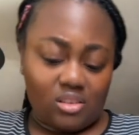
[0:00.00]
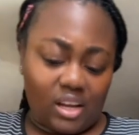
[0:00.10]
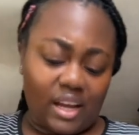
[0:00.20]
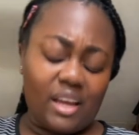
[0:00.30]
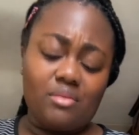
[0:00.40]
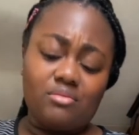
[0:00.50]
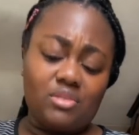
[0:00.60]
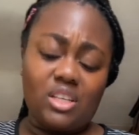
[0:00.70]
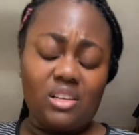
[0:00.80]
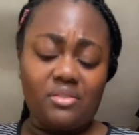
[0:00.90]
I get
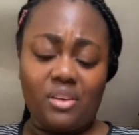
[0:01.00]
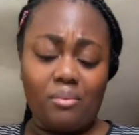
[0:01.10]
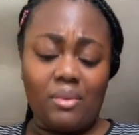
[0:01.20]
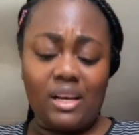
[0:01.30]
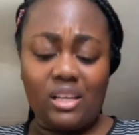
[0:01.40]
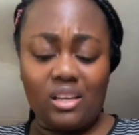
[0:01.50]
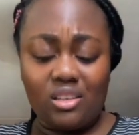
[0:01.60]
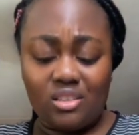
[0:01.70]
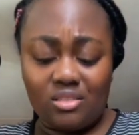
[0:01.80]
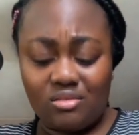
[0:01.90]
jelly from Malik
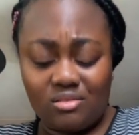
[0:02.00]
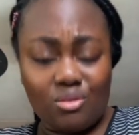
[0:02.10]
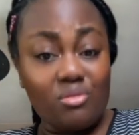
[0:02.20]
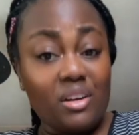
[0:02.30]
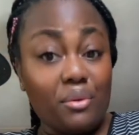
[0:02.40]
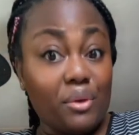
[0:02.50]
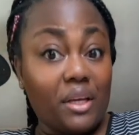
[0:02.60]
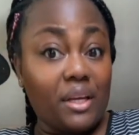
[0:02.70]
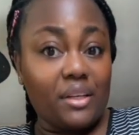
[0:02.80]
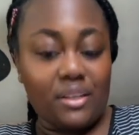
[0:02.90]
over the
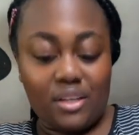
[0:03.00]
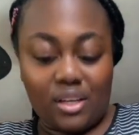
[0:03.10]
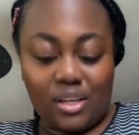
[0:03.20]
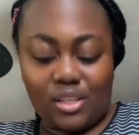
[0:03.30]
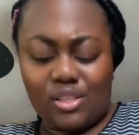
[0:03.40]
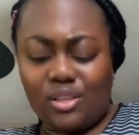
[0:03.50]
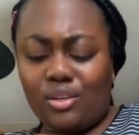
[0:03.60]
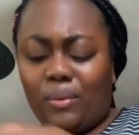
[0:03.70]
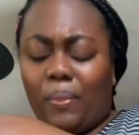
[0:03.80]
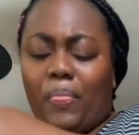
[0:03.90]
weekend.
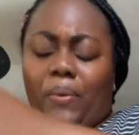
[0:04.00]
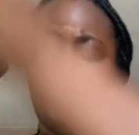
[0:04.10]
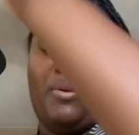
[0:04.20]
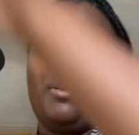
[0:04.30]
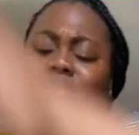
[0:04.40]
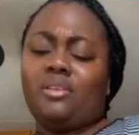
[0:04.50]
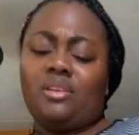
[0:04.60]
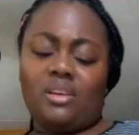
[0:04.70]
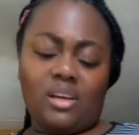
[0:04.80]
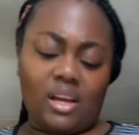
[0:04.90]
So
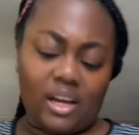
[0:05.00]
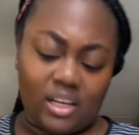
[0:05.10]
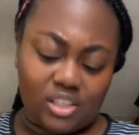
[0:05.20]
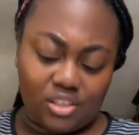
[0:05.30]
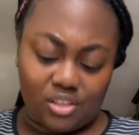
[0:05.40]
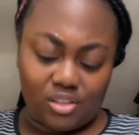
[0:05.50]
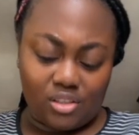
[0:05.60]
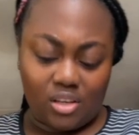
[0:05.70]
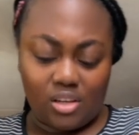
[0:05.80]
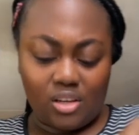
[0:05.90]
I
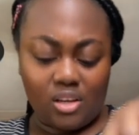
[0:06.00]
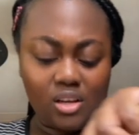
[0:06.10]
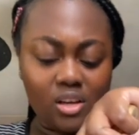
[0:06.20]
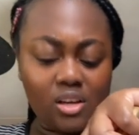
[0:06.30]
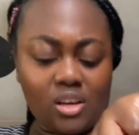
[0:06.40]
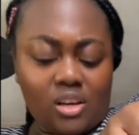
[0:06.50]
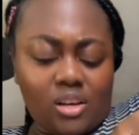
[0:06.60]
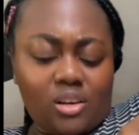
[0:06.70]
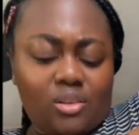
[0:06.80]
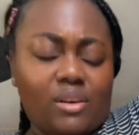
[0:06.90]
just
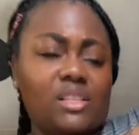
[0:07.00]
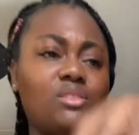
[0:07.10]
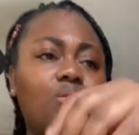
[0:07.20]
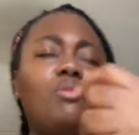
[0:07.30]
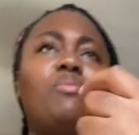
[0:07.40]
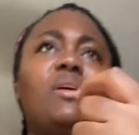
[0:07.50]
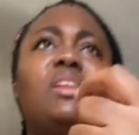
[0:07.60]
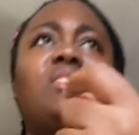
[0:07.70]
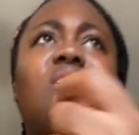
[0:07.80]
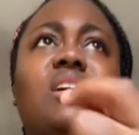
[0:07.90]
going to open
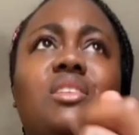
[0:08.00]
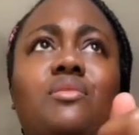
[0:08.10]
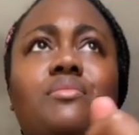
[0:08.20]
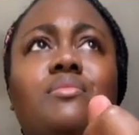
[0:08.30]
it and